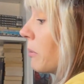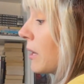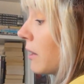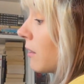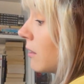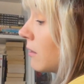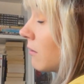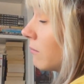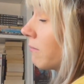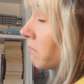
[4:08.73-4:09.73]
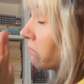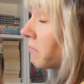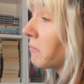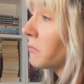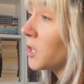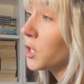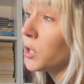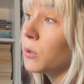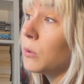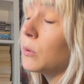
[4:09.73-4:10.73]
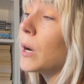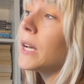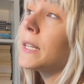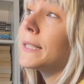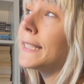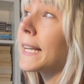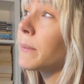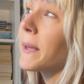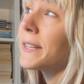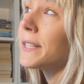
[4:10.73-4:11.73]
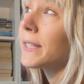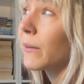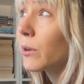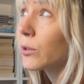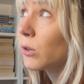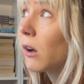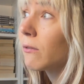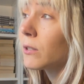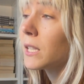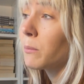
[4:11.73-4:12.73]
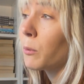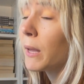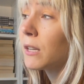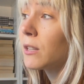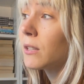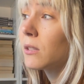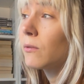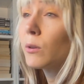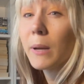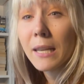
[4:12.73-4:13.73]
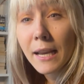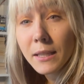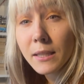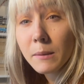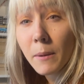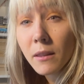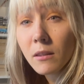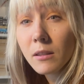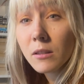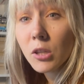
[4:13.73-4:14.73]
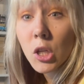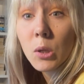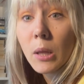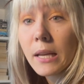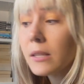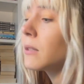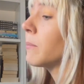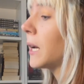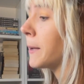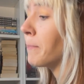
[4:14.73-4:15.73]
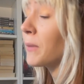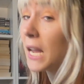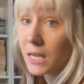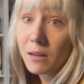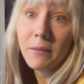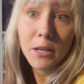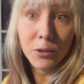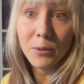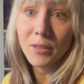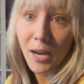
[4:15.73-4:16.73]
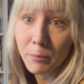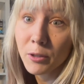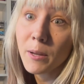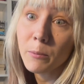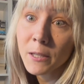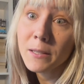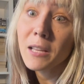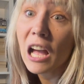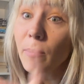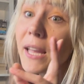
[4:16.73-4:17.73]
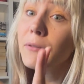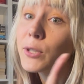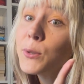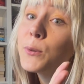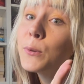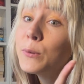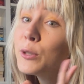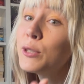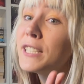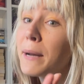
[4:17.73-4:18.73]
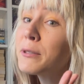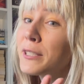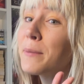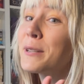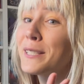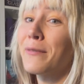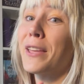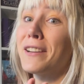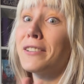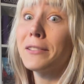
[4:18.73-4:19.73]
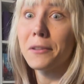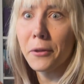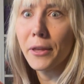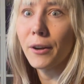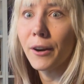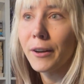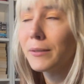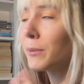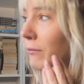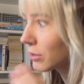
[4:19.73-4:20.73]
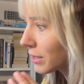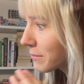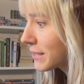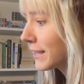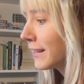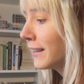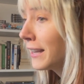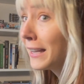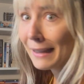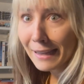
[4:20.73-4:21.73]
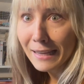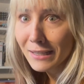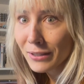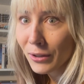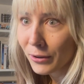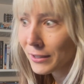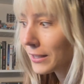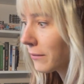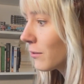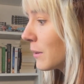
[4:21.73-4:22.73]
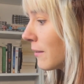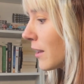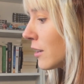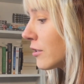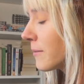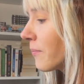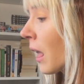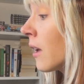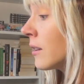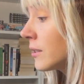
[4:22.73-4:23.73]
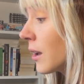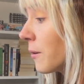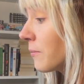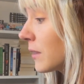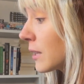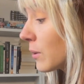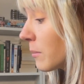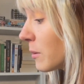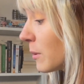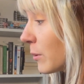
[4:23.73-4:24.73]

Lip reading: put the 2 next pages I want to draw for sample pages for my next month's to-do list, but I need to finish those chapter summaries. I only have two chapter summaries to finish. It's not that hard, but for some reason it is the hardest thing for me to finish. So that's what I'm going to be